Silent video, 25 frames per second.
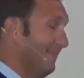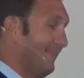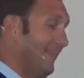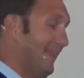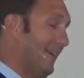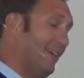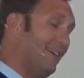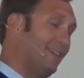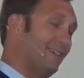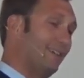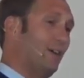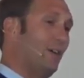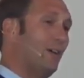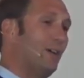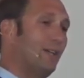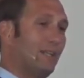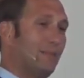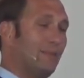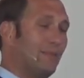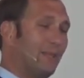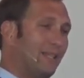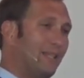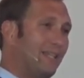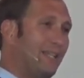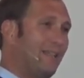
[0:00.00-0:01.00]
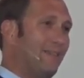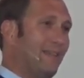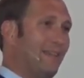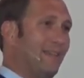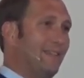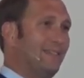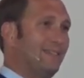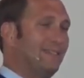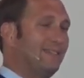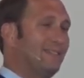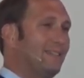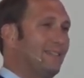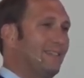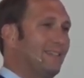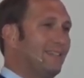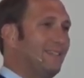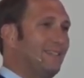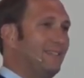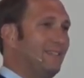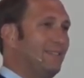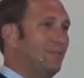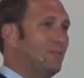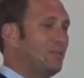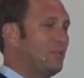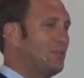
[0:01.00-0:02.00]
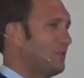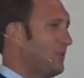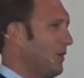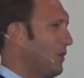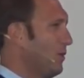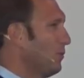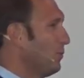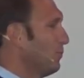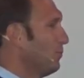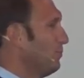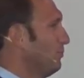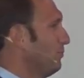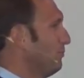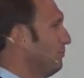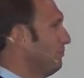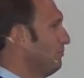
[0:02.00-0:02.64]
I could hardly believe it. It was so